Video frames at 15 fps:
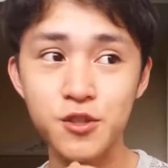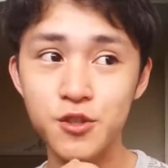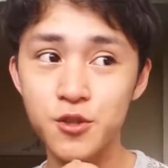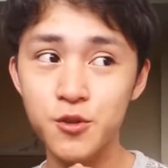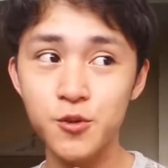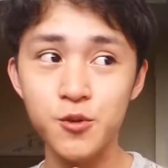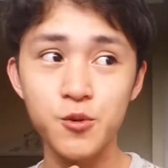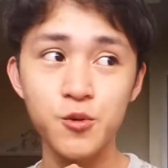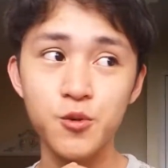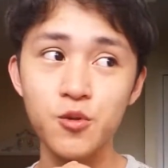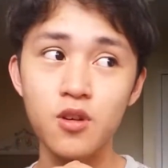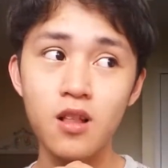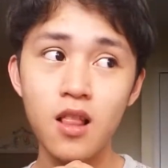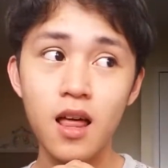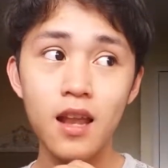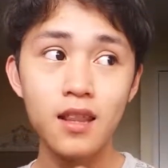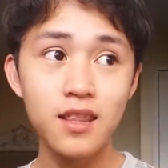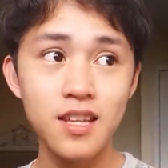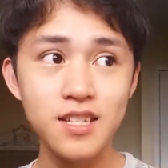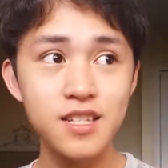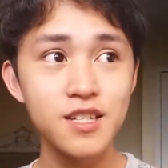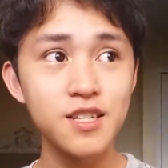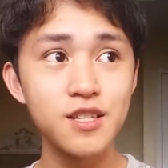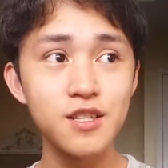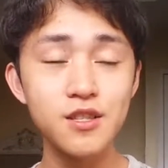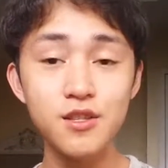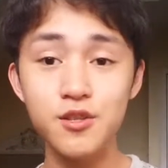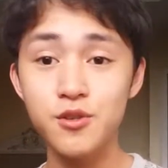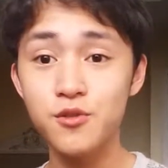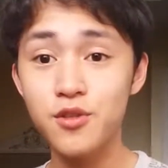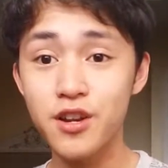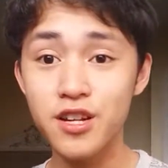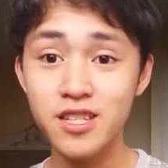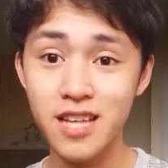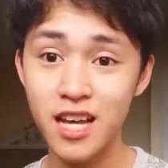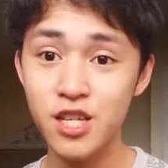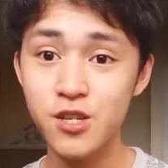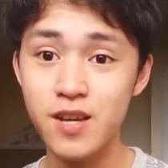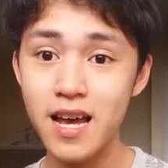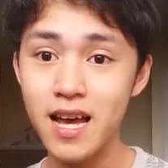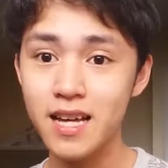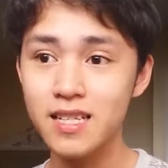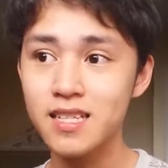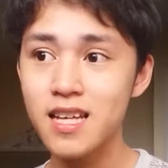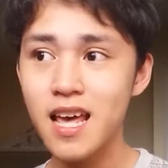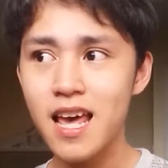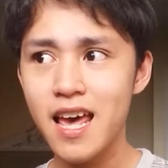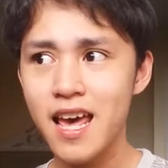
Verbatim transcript: to listen to their side tracks,